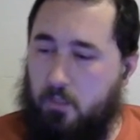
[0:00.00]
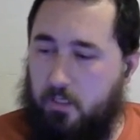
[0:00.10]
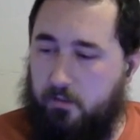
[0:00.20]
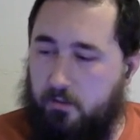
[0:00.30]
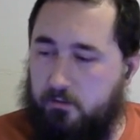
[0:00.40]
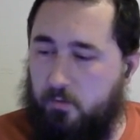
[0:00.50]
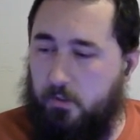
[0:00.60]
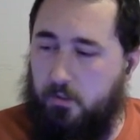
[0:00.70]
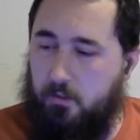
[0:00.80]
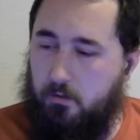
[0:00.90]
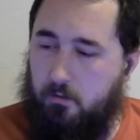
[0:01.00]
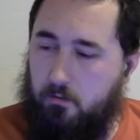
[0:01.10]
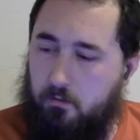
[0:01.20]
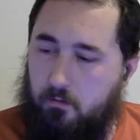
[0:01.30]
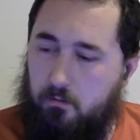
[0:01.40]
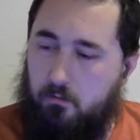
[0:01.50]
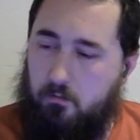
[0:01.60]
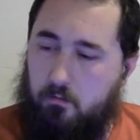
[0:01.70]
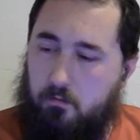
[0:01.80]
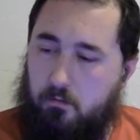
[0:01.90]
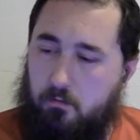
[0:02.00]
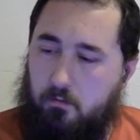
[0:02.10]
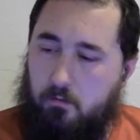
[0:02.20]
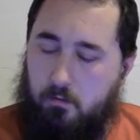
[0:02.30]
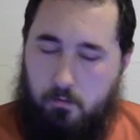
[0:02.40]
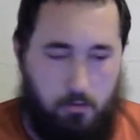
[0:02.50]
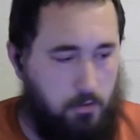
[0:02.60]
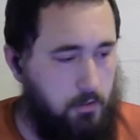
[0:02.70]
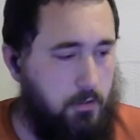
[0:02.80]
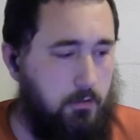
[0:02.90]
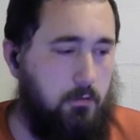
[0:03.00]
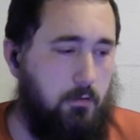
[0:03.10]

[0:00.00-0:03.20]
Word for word: Anything else you want to add? Nope. All right.